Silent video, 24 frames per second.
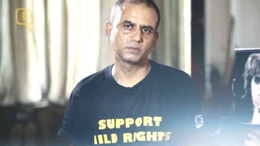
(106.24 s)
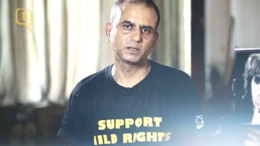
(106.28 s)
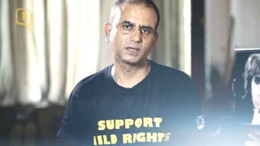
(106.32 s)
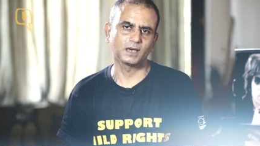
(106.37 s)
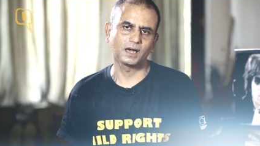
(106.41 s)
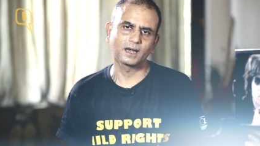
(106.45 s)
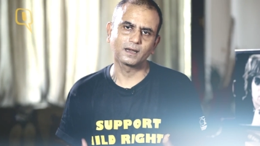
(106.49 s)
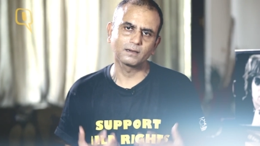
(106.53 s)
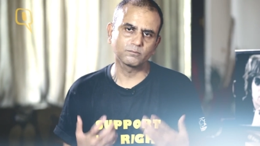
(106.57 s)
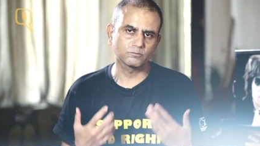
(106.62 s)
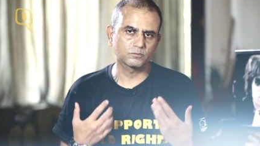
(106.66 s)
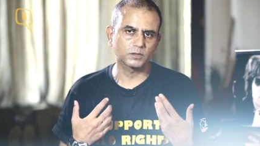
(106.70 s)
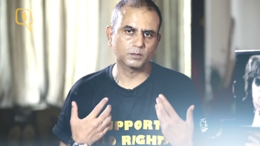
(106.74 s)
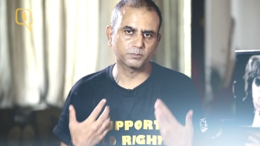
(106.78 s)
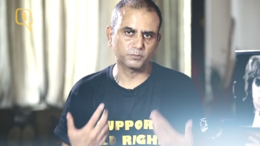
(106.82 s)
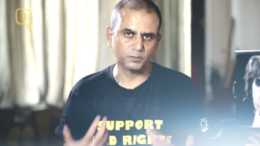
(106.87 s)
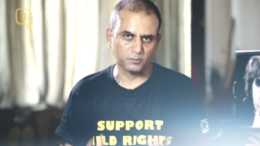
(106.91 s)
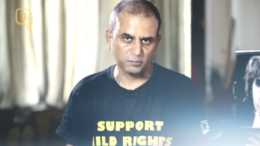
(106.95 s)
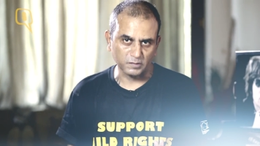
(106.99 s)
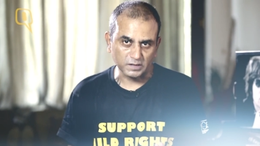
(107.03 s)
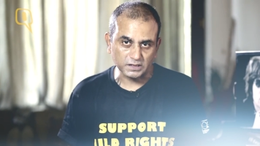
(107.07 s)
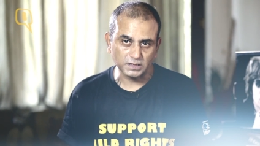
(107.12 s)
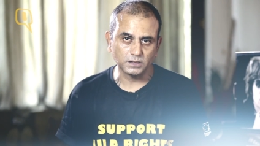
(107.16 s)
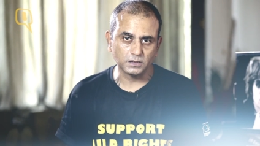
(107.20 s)
I mean, I am a
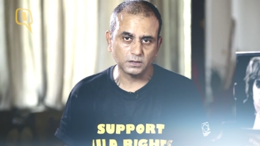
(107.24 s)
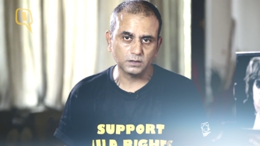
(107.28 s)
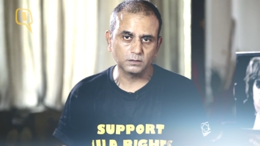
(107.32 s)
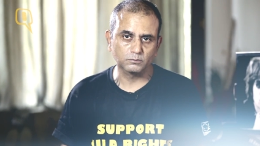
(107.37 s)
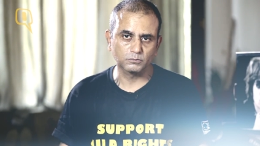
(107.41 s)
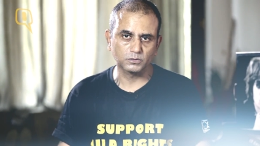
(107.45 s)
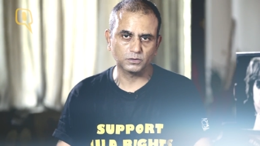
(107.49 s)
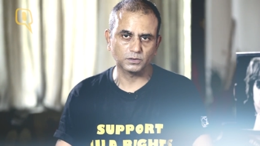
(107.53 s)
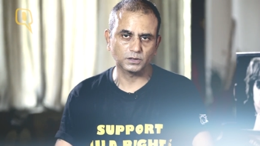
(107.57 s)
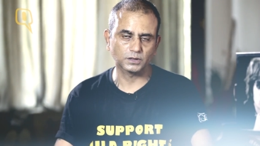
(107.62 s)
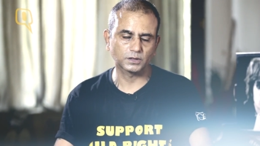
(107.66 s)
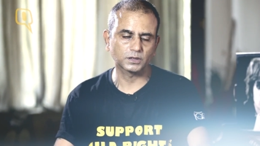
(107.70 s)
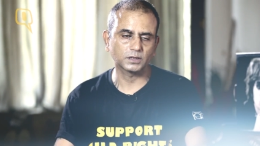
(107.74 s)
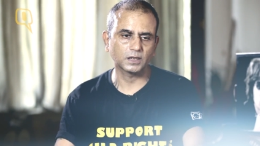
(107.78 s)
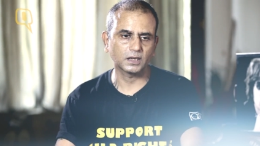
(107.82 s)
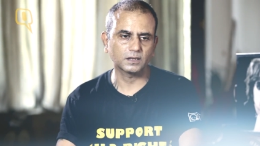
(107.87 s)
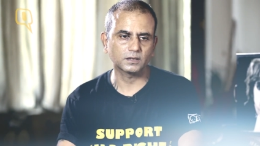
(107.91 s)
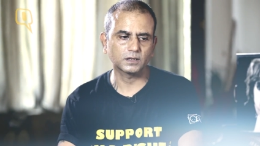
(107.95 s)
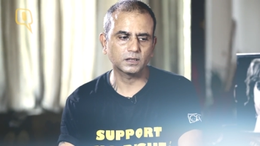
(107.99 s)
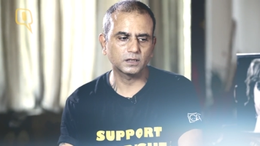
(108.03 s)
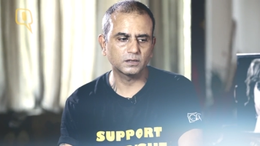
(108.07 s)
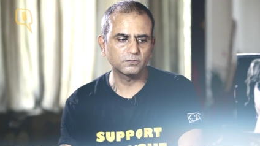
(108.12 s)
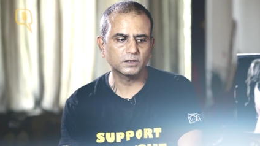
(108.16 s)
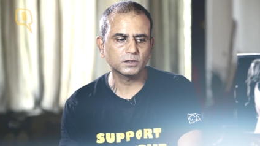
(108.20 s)
professional musician. I
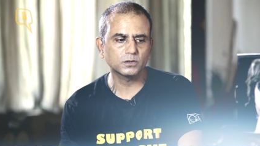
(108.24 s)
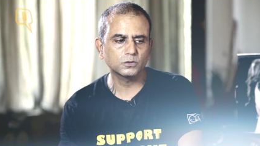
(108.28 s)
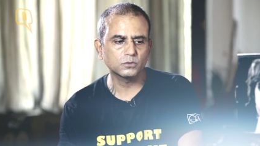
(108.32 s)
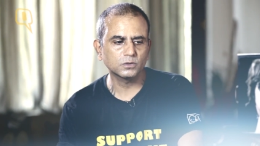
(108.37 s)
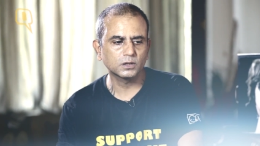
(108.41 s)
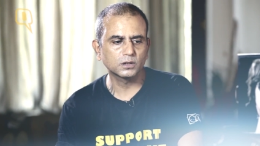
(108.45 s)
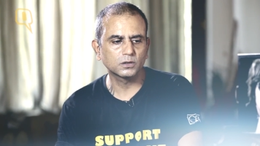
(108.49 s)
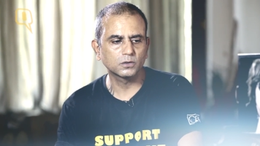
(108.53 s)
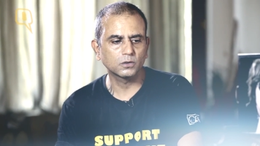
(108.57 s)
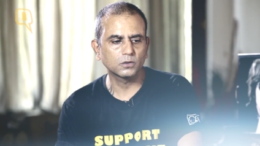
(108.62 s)
think even to a